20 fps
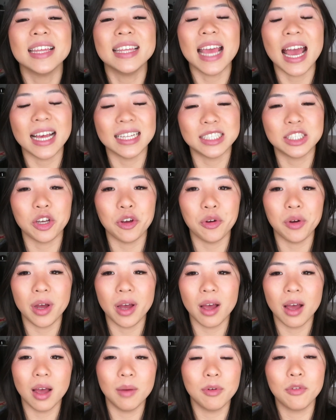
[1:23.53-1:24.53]
Yeah, so
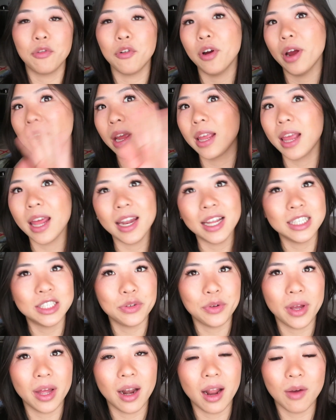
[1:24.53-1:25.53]
uh, before I get
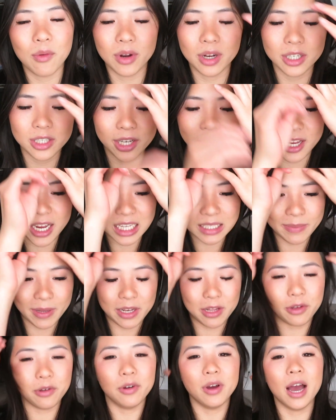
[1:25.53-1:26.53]
into it, I want to show you guys my
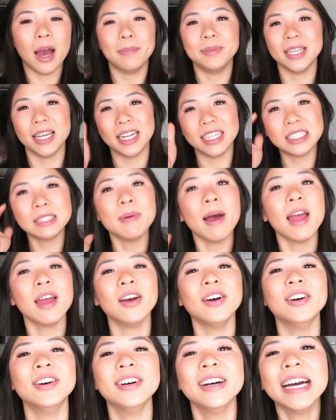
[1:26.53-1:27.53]
new updated
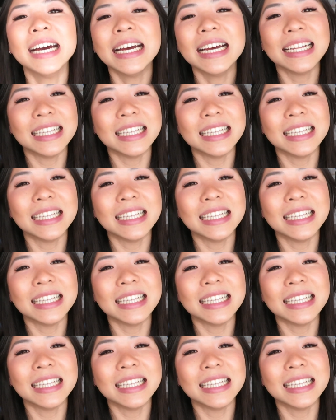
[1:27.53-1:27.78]
smile.